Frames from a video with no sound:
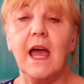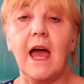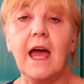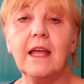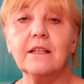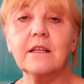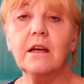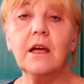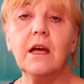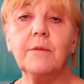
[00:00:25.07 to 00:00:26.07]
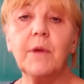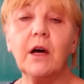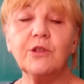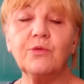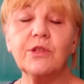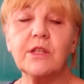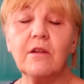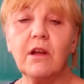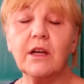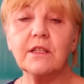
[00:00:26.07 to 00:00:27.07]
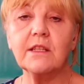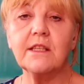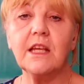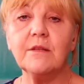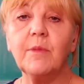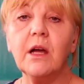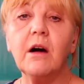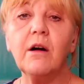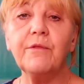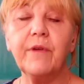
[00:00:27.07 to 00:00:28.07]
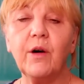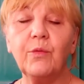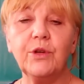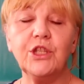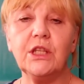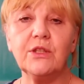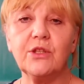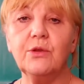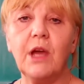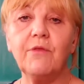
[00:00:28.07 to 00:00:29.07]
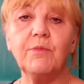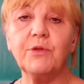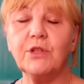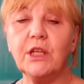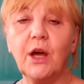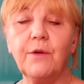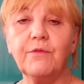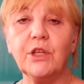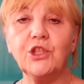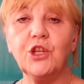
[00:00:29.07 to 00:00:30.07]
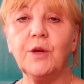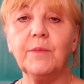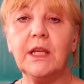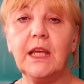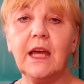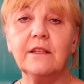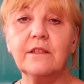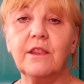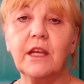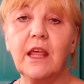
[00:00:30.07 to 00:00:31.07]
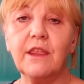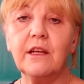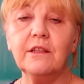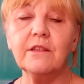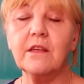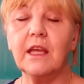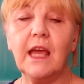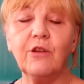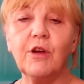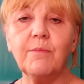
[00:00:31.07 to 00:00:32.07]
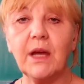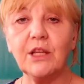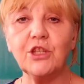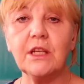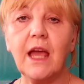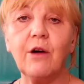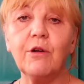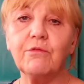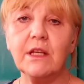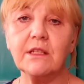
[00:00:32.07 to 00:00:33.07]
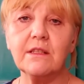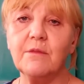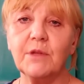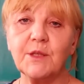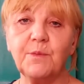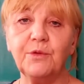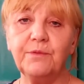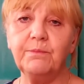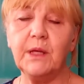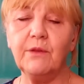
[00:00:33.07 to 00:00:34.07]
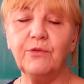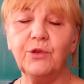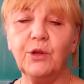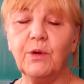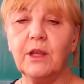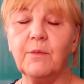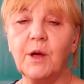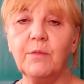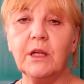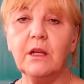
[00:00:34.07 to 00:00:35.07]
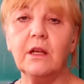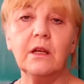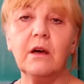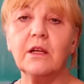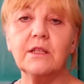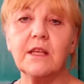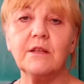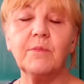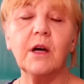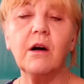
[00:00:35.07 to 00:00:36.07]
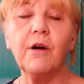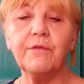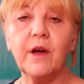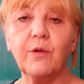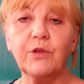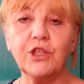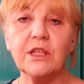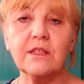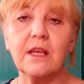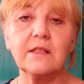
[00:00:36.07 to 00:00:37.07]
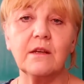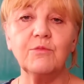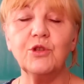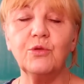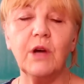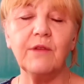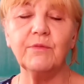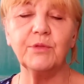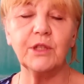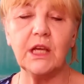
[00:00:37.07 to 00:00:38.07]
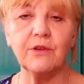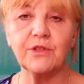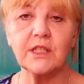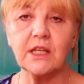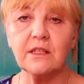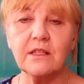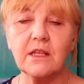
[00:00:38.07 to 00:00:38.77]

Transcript: And um, I'd also like to send my heartfelt wishes to everybody over in Germany and the Netherlands. I cannot imagine how horrendous it must be for you at the moment, and I send my heartfelt wishes, as I'm sure everybody else does.